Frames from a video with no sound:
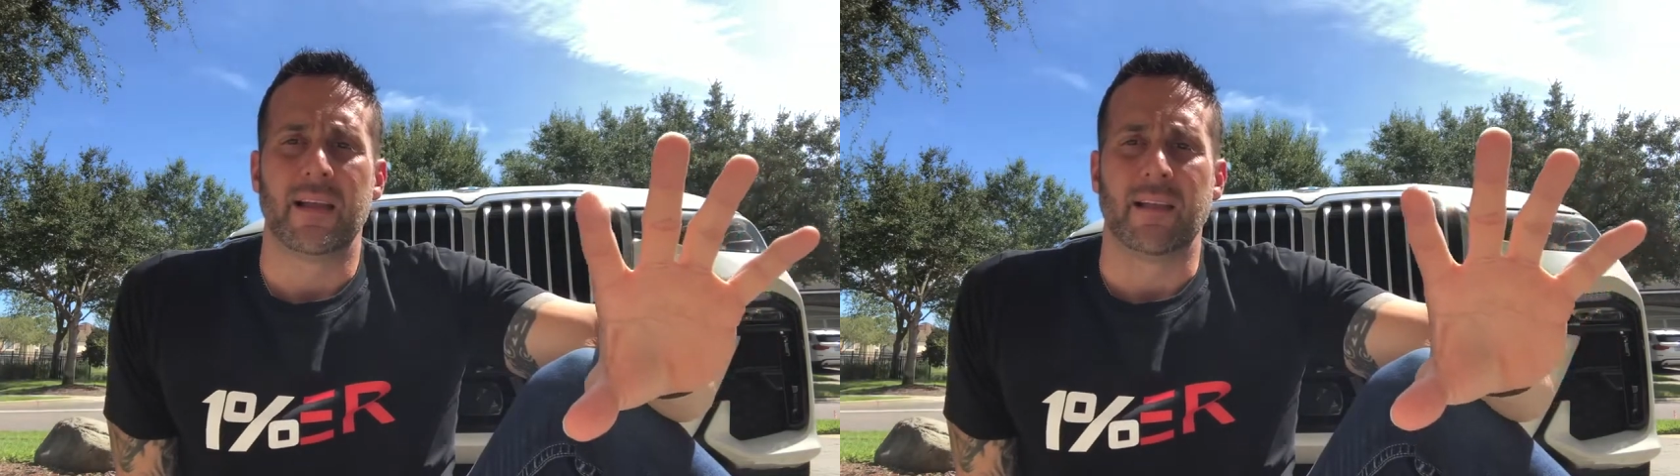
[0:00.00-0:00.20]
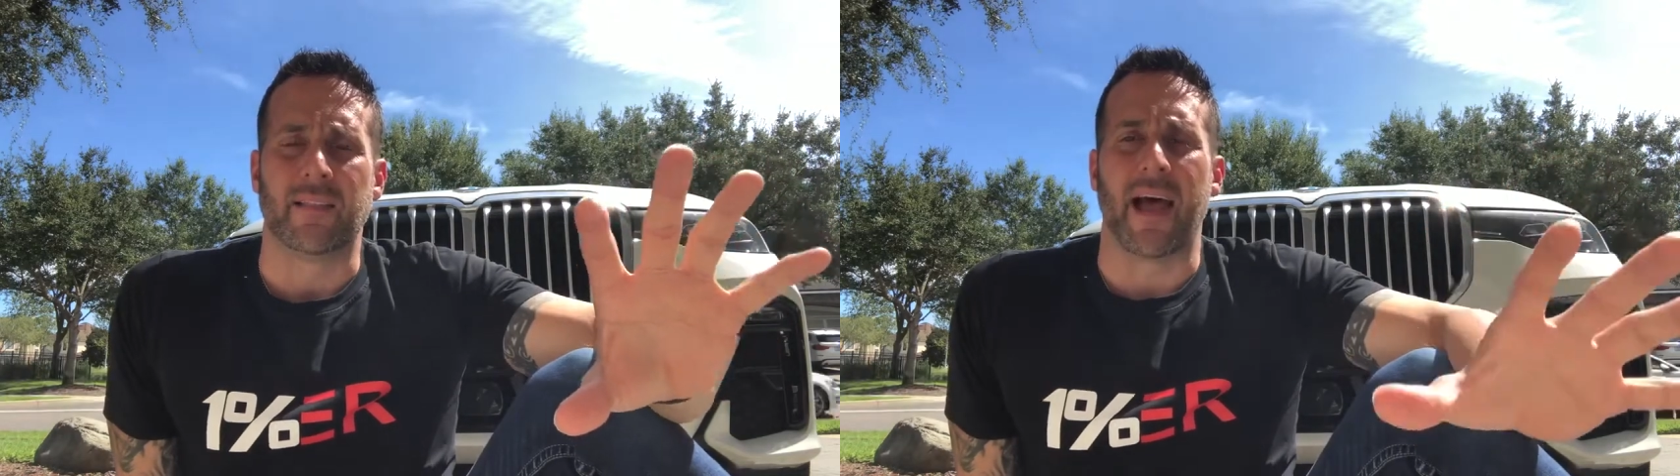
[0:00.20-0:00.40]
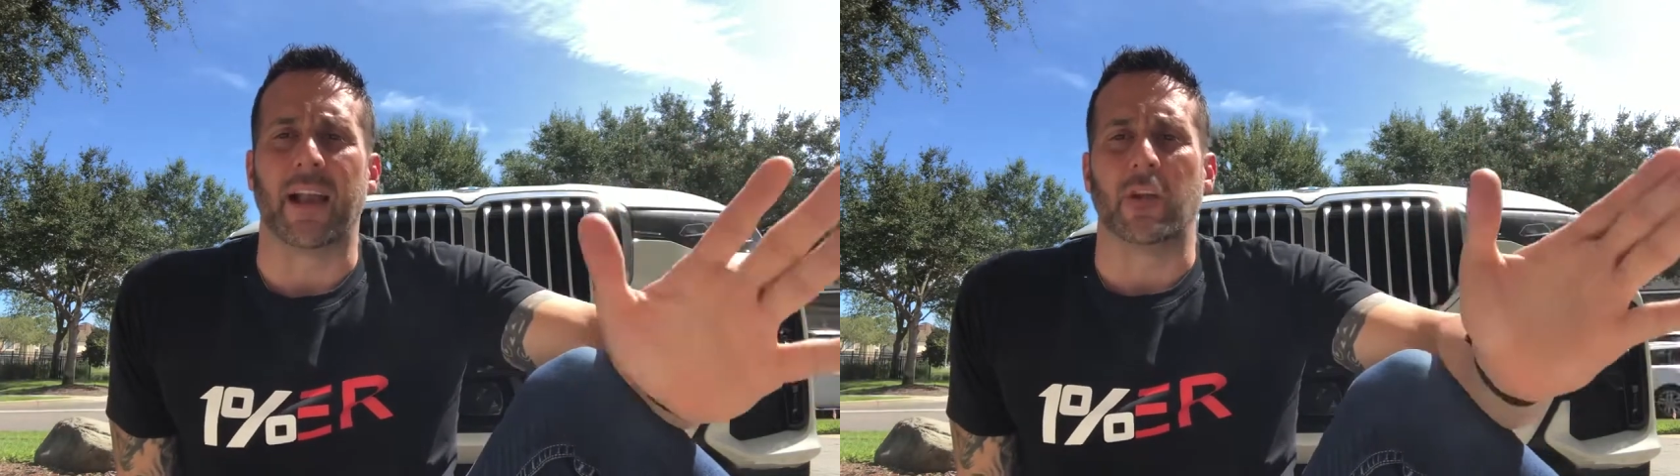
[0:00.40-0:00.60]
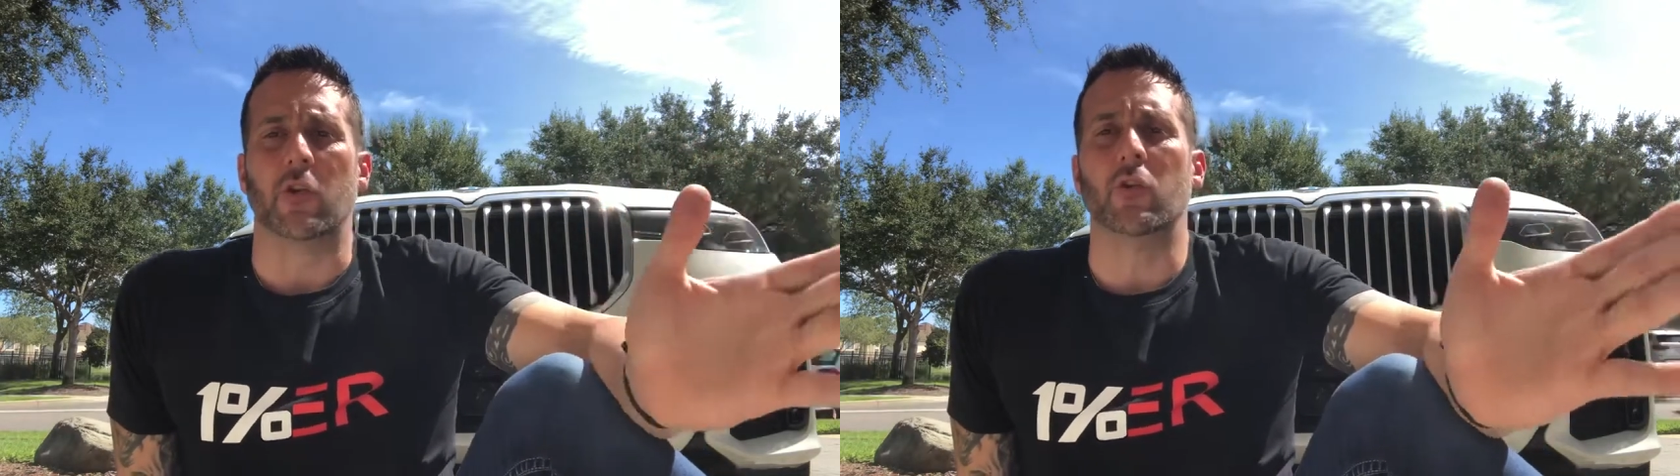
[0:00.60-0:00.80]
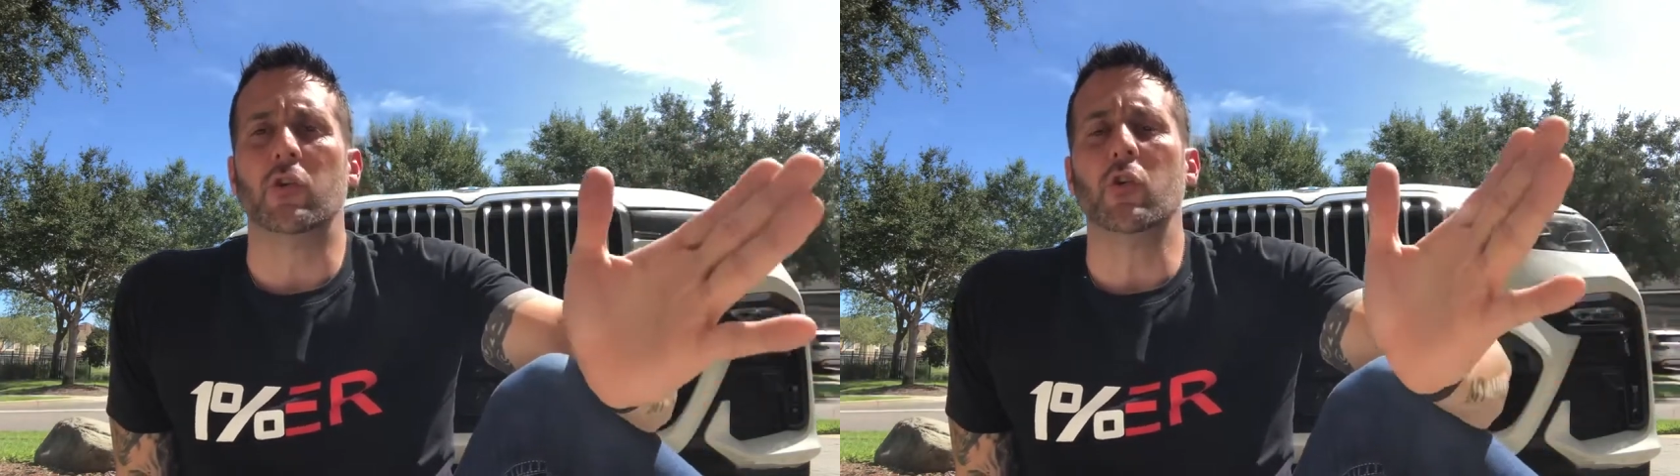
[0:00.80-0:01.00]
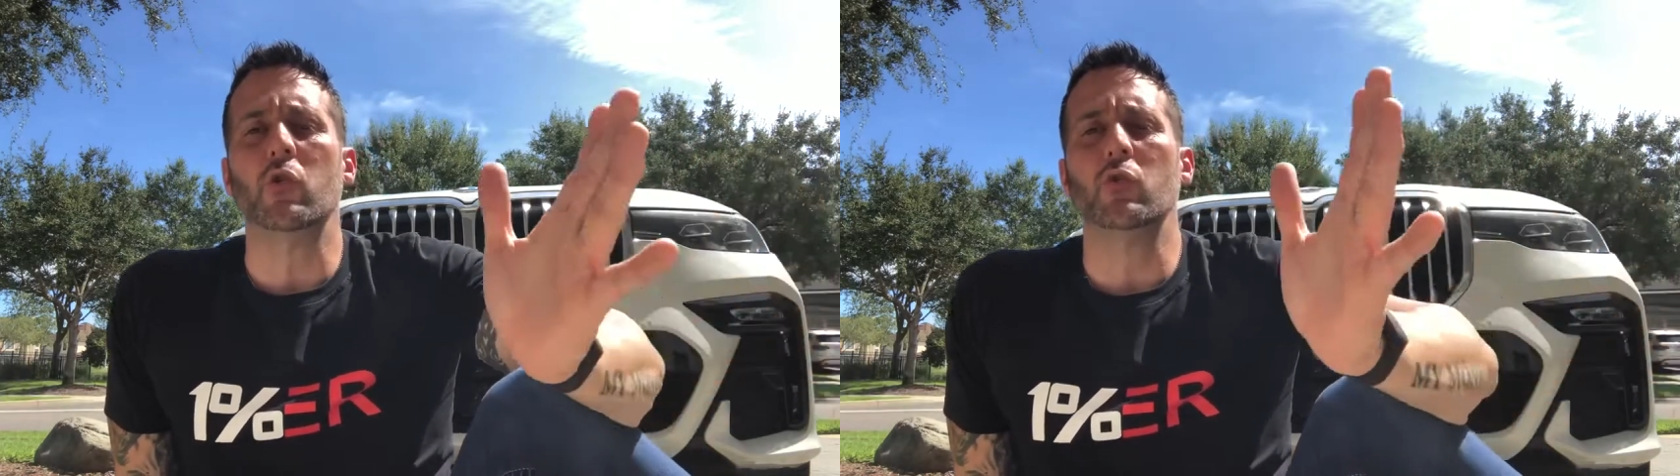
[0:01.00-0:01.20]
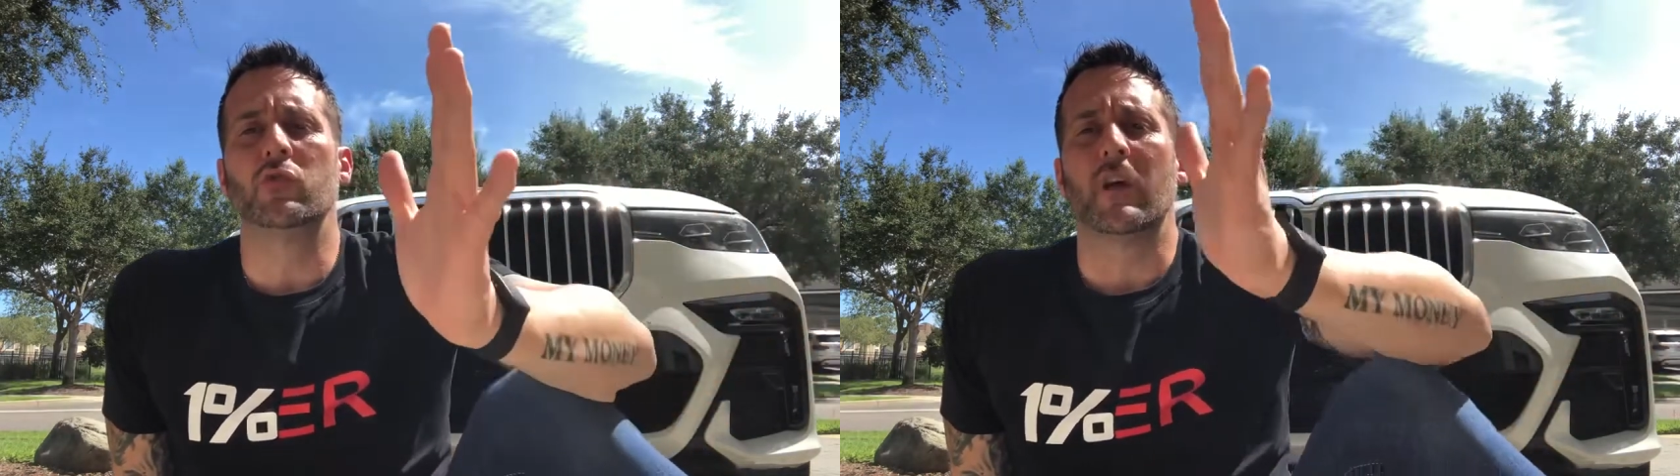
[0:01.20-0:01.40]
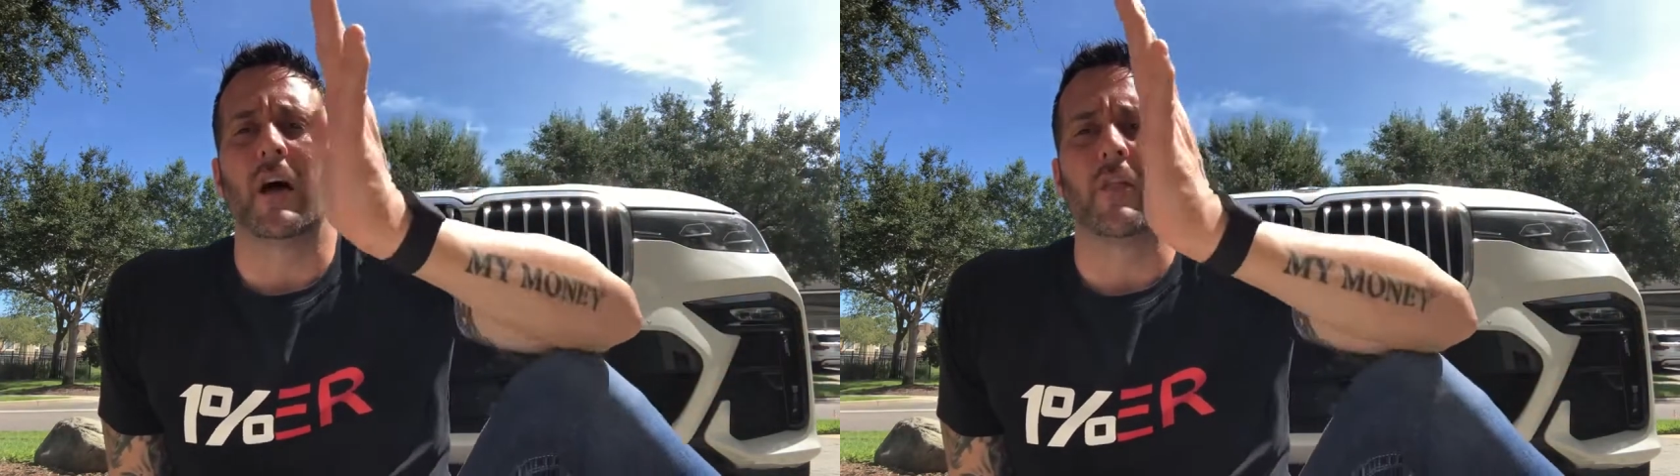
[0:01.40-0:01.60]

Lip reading: that you use